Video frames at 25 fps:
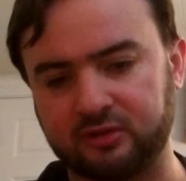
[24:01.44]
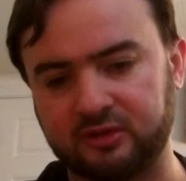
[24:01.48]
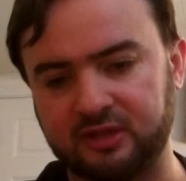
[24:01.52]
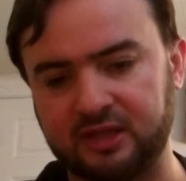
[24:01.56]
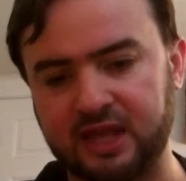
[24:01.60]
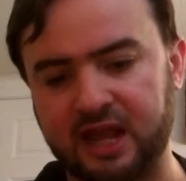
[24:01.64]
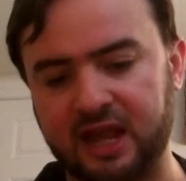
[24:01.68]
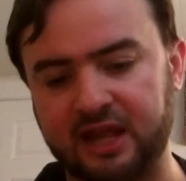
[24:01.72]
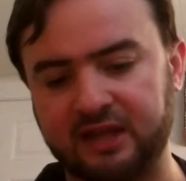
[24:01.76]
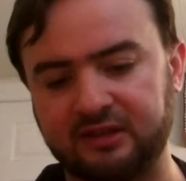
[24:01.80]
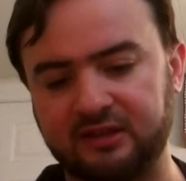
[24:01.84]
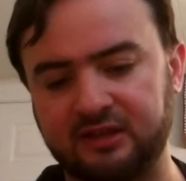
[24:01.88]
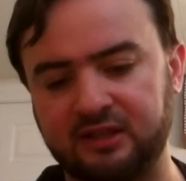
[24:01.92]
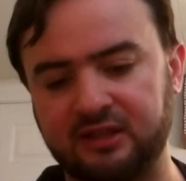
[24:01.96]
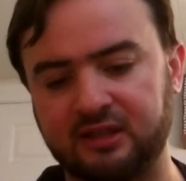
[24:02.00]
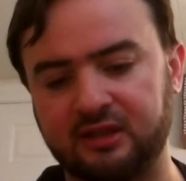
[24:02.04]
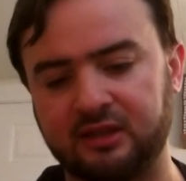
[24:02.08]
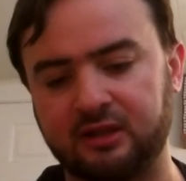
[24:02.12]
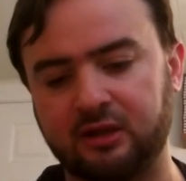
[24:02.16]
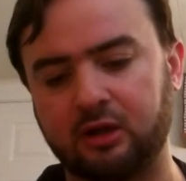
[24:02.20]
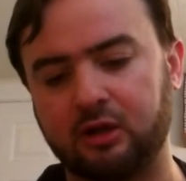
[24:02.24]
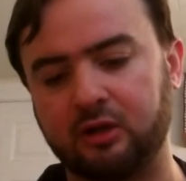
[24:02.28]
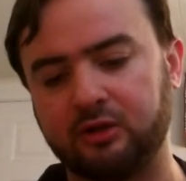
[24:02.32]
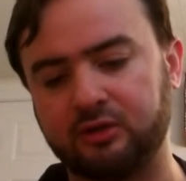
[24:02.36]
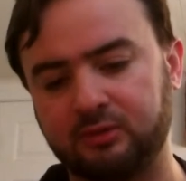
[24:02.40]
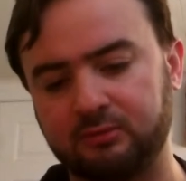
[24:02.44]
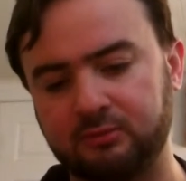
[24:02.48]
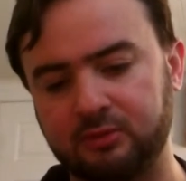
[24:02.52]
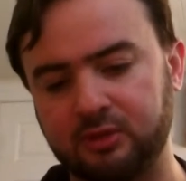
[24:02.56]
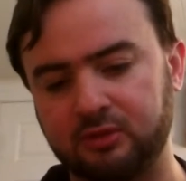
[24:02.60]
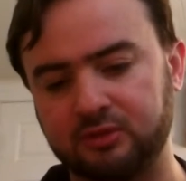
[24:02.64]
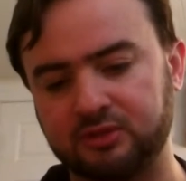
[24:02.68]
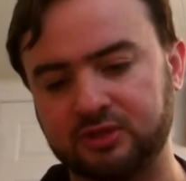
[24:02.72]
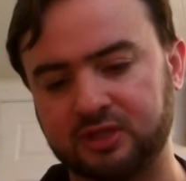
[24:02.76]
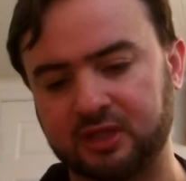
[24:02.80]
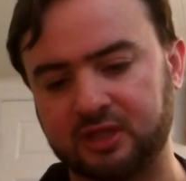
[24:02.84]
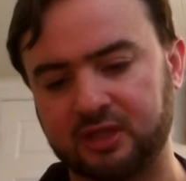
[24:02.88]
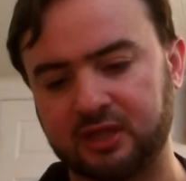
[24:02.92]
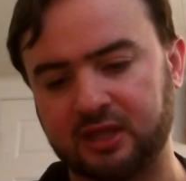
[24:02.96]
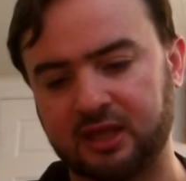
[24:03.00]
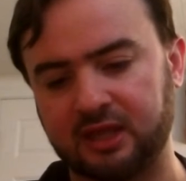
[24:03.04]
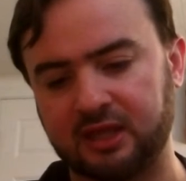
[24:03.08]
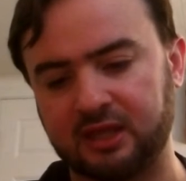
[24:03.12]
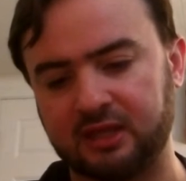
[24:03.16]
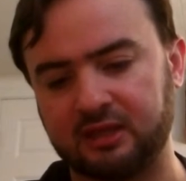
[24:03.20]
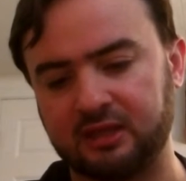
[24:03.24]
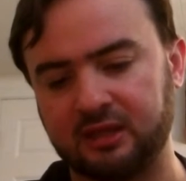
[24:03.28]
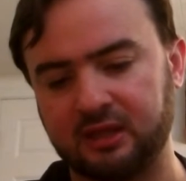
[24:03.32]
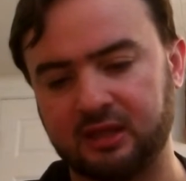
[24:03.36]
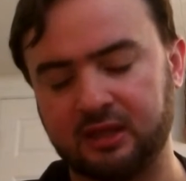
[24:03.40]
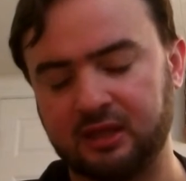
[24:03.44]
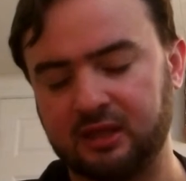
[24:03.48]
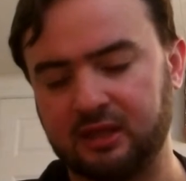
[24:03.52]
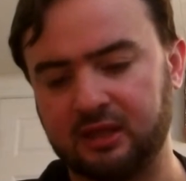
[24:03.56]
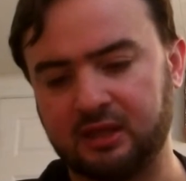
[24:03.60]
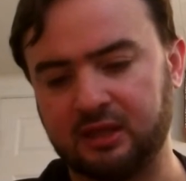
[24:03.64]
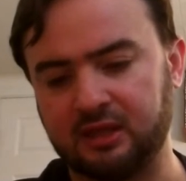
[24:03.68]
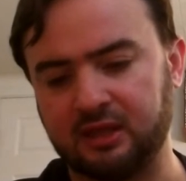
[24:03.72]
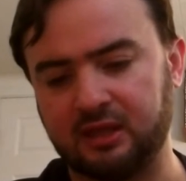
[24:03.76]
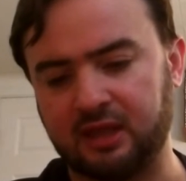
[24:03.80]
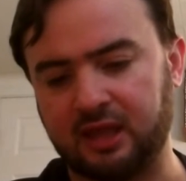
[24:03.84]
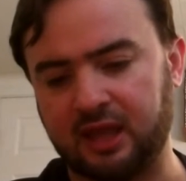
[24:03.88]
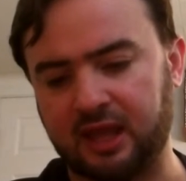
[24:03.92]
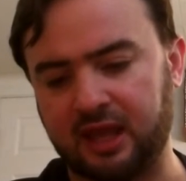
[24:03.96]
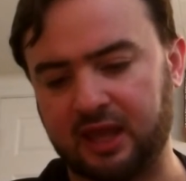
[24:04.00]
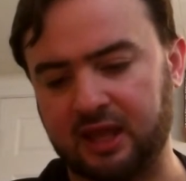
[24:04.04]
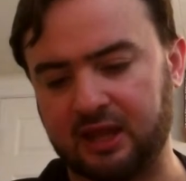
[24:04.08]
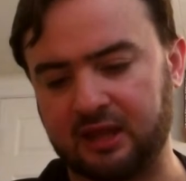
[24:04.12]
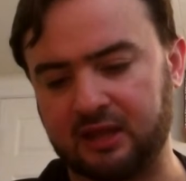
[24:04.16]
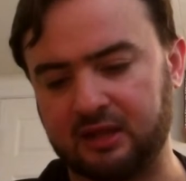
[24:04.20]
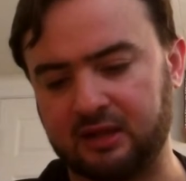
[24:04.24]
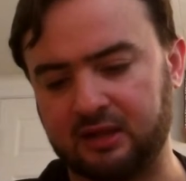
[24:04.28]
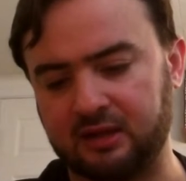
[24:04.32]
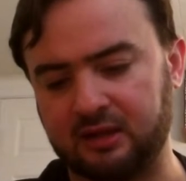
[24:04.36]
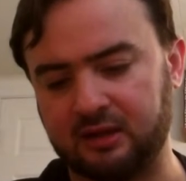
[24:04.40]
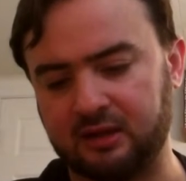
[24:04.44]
the idea and heard the music and